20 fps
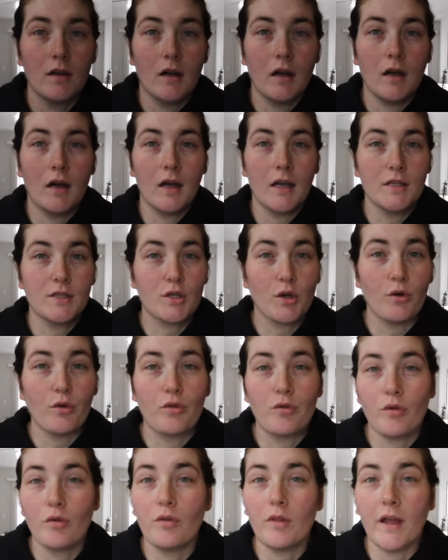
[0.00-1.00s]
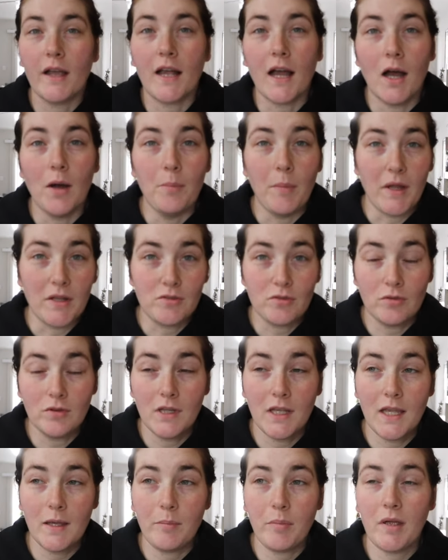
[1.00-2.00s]
Uh, he's going through like a mental
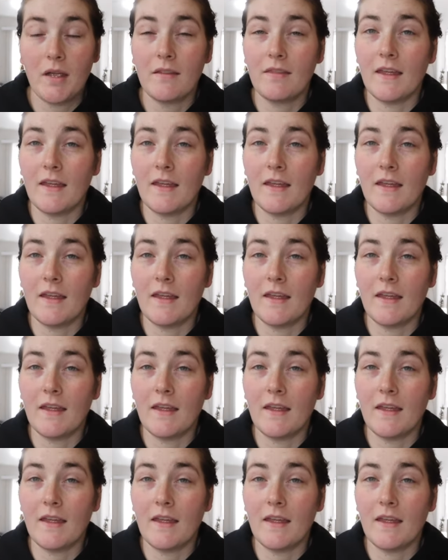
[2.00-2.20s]
leap.